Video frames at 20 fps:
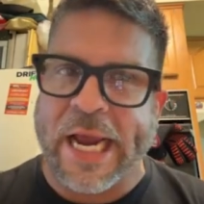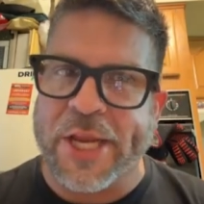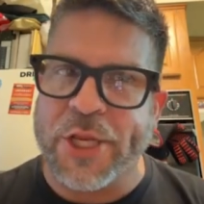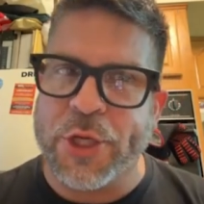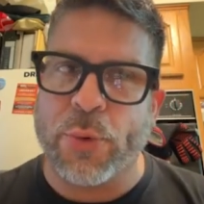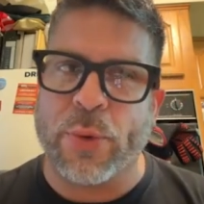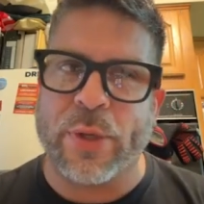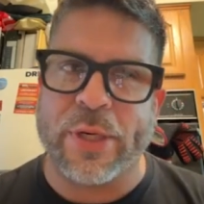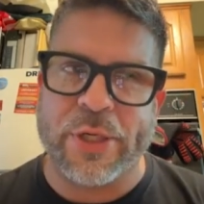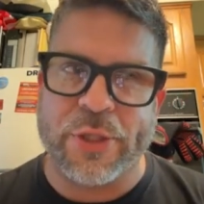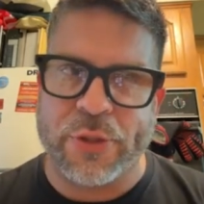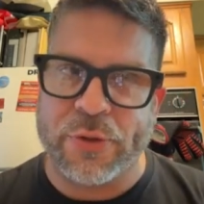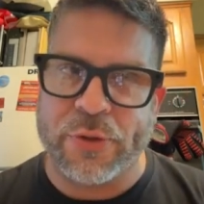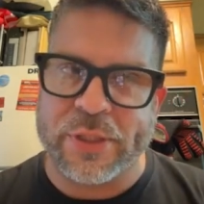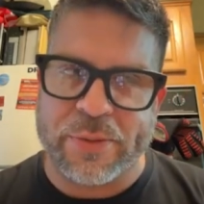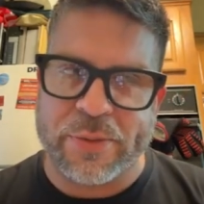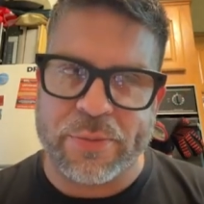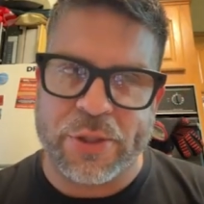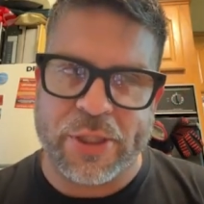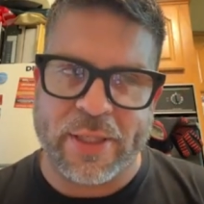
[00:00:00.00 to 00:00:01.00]
and you were to
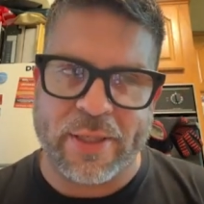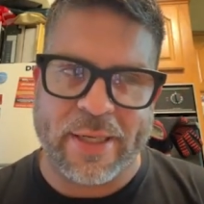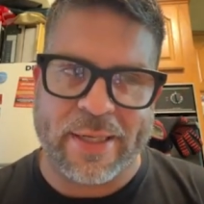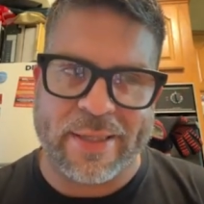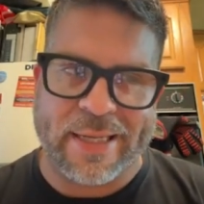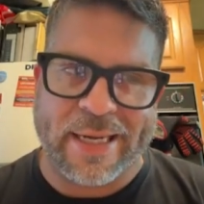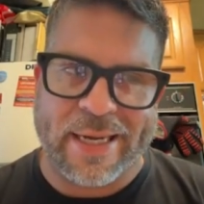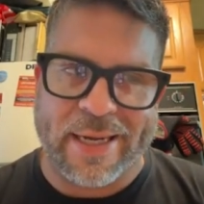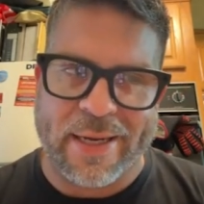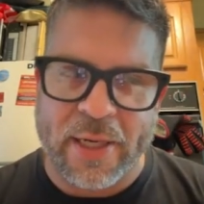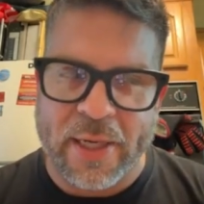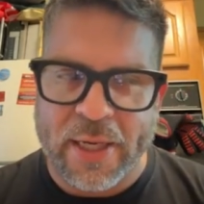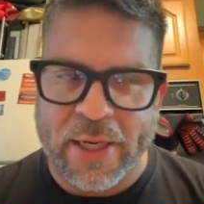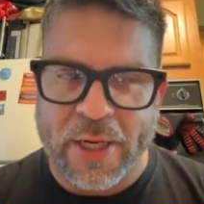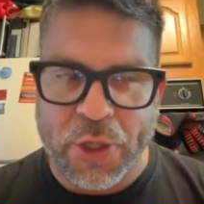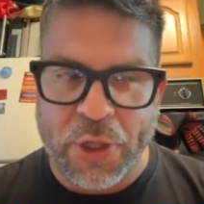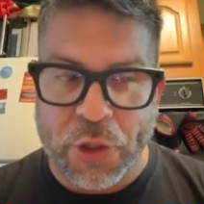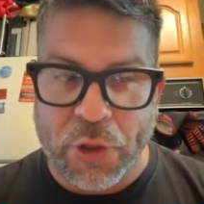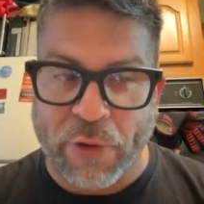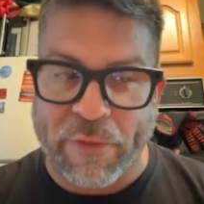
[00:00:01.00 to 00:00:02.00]
do some shit like that,
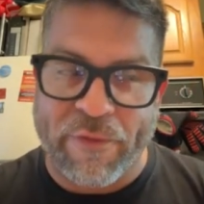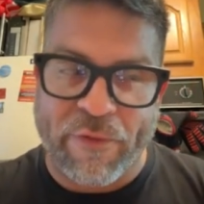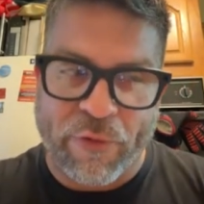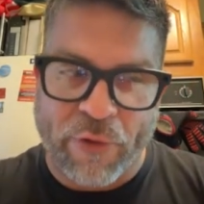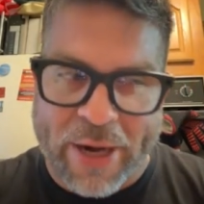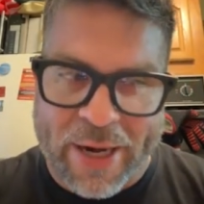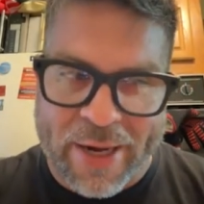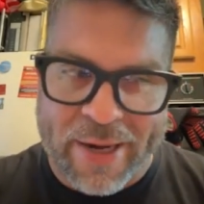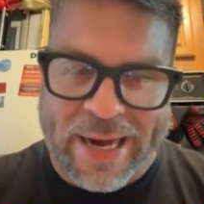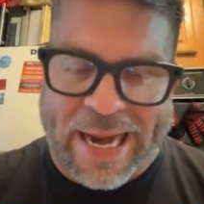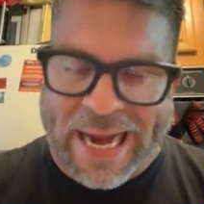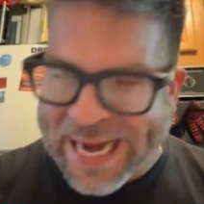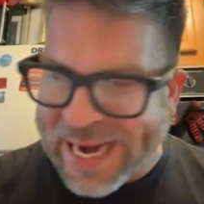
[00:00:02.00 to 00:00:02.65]
your friend